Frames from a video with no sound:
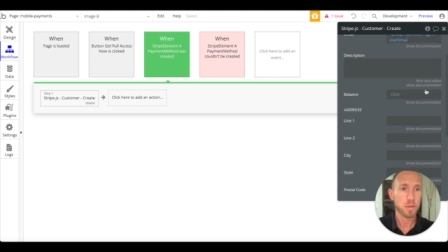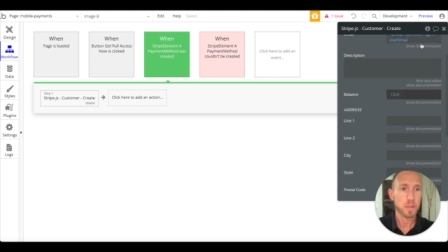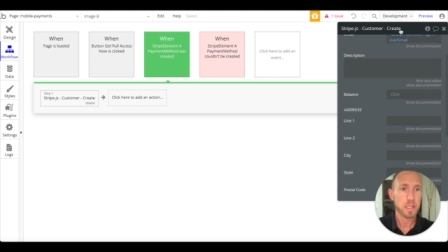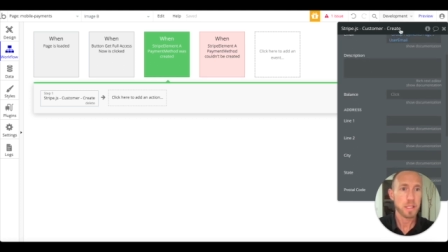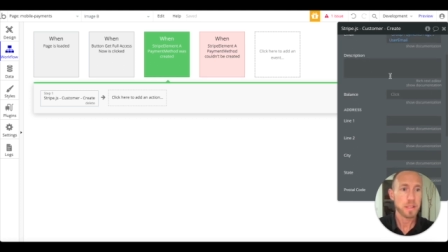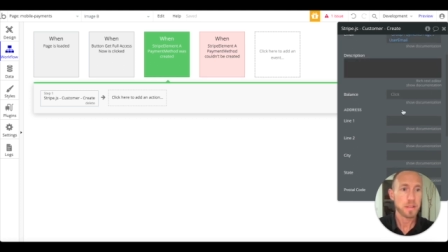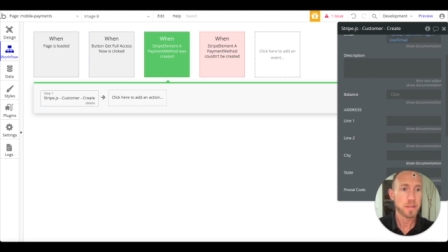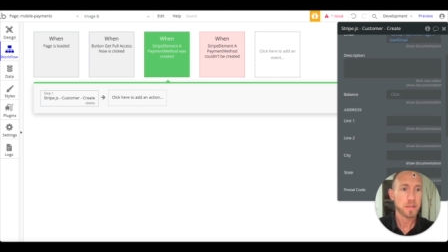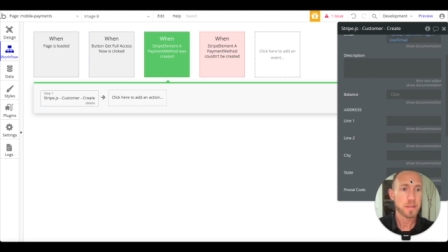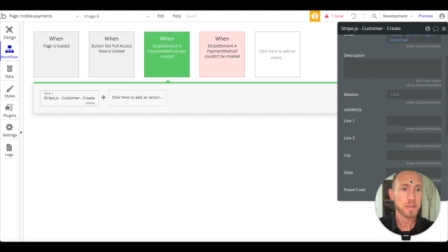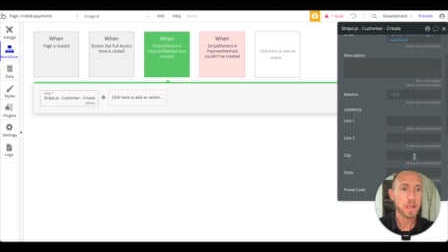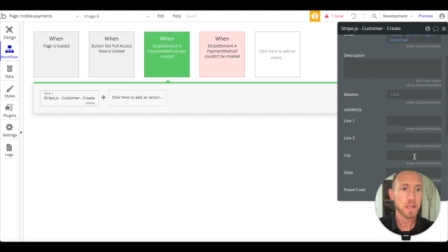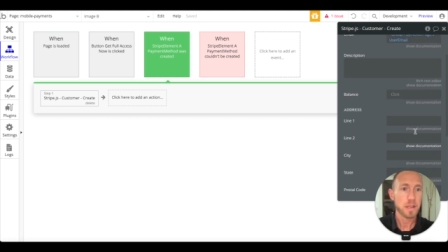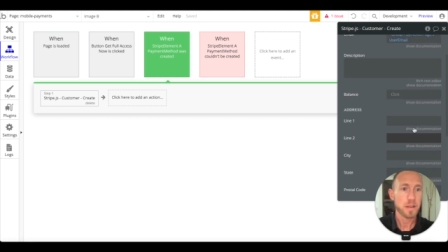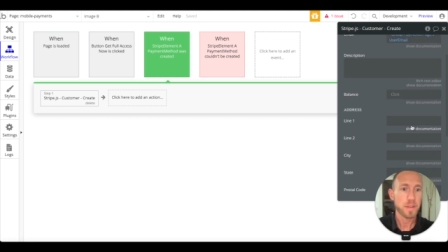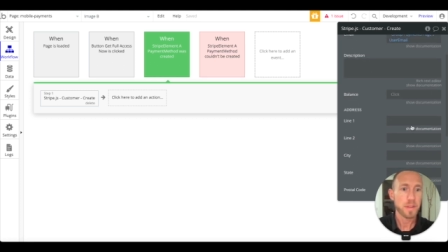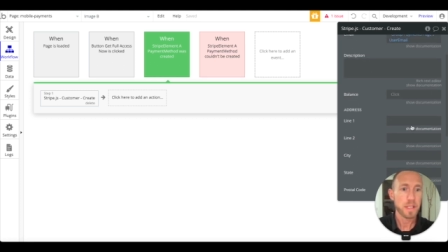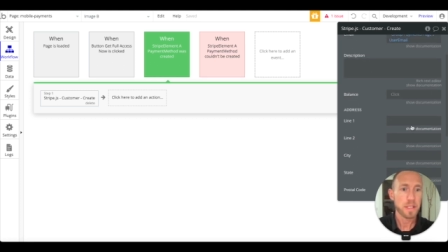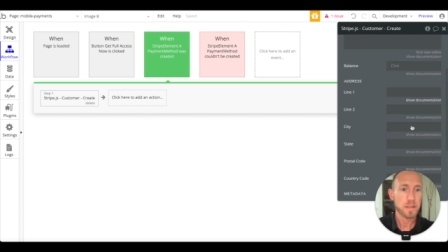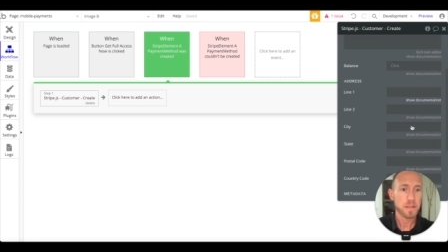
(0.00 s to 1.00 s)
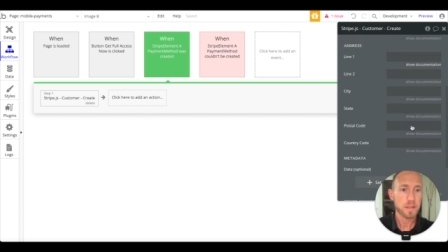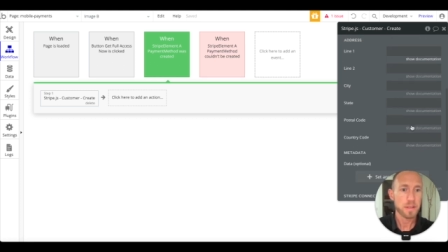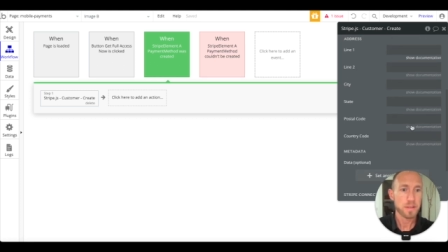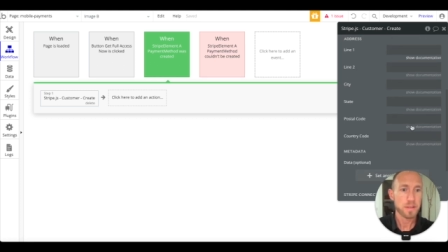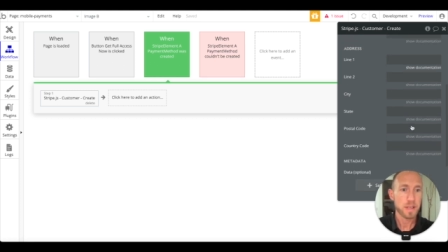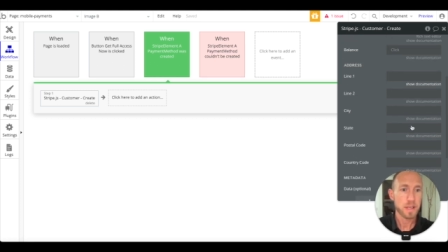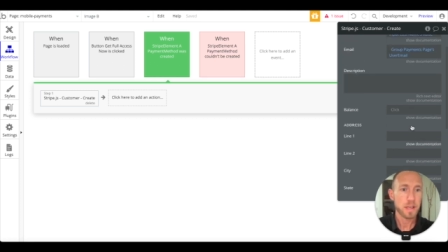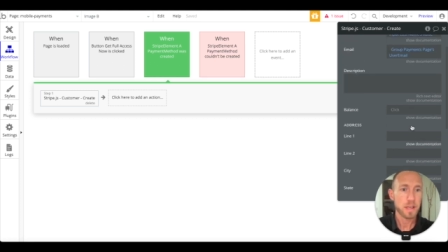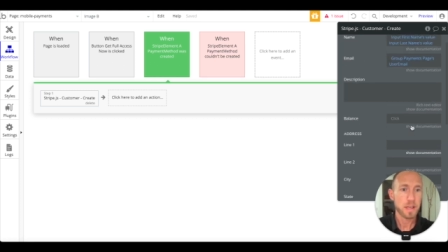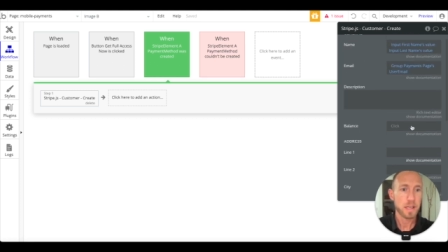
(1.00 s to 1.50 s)
this is none of this is
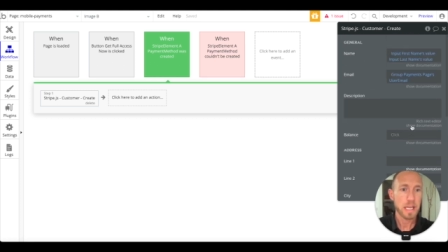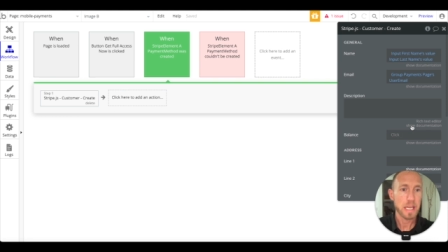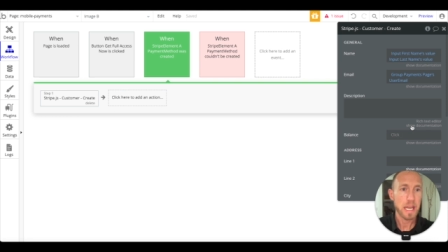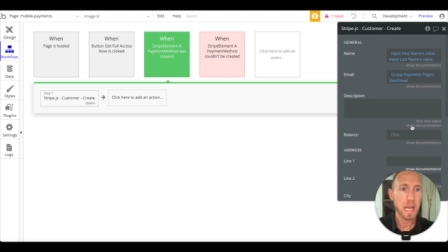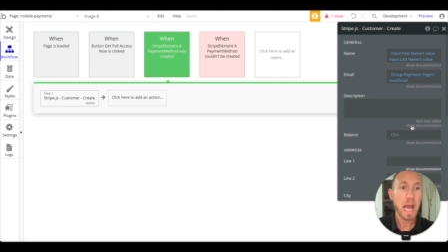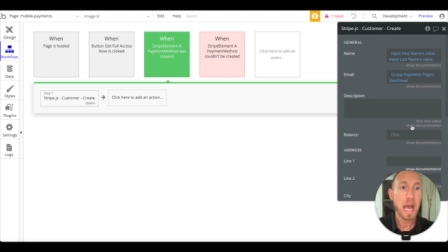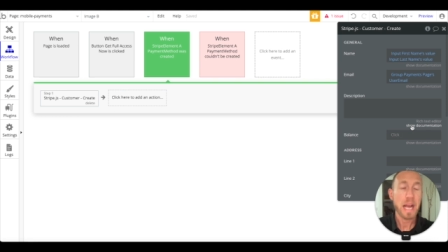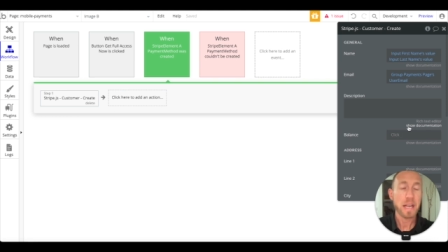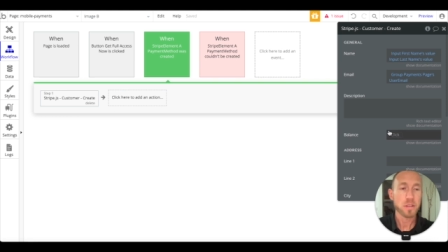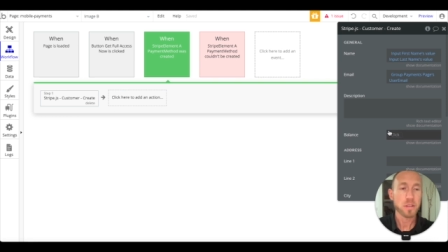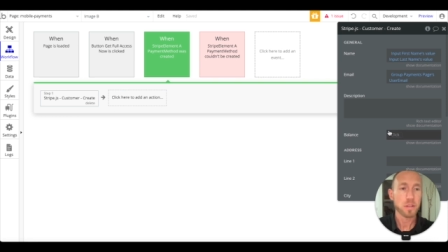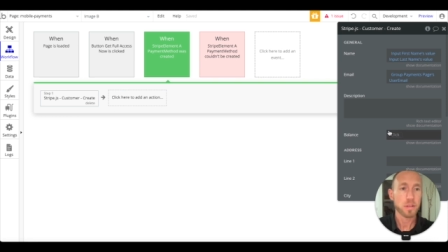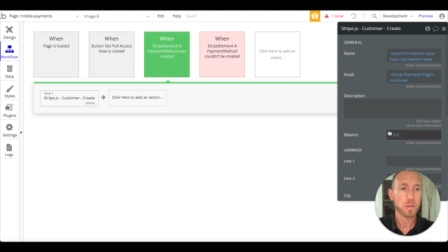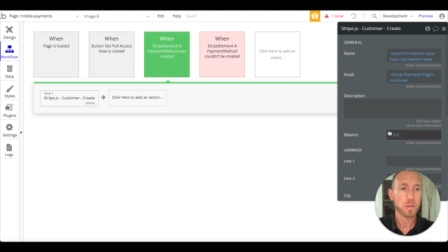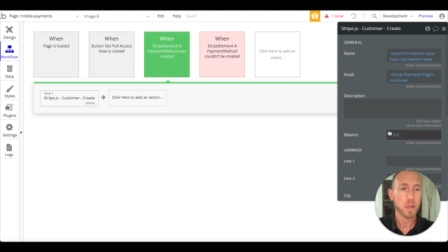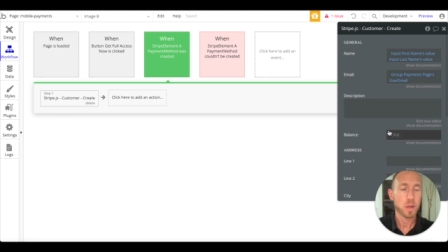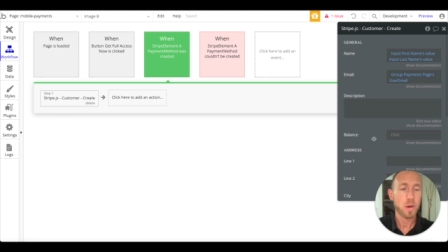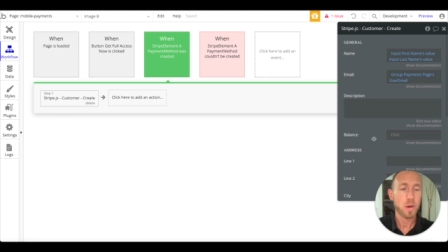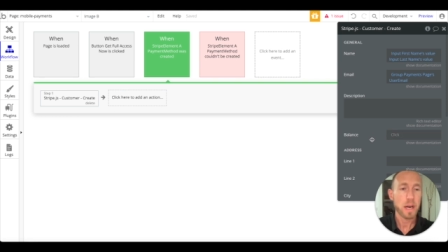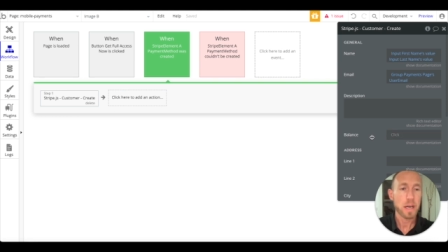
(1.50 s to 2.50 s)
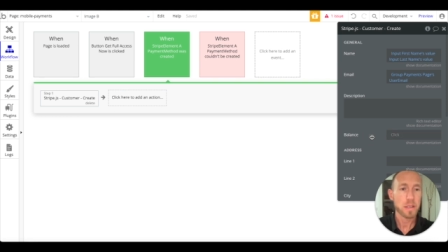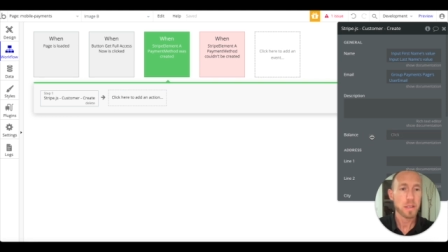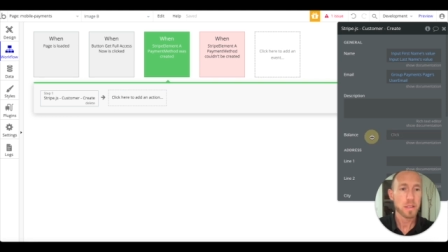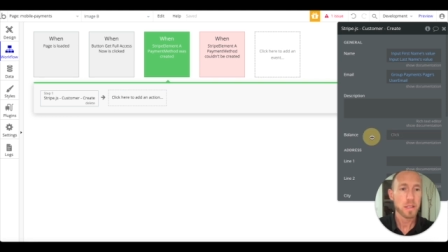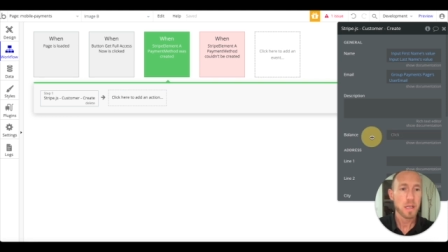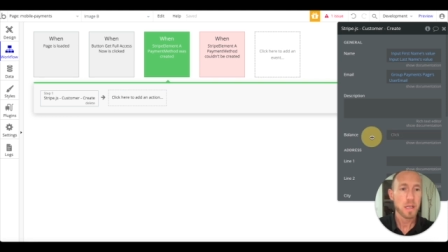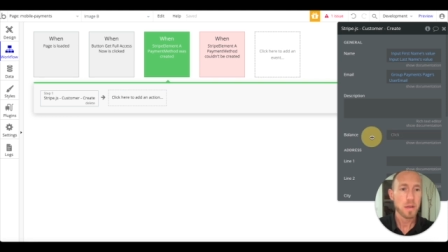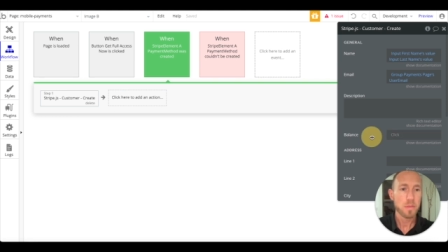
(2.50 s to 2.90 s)
uh, actually required,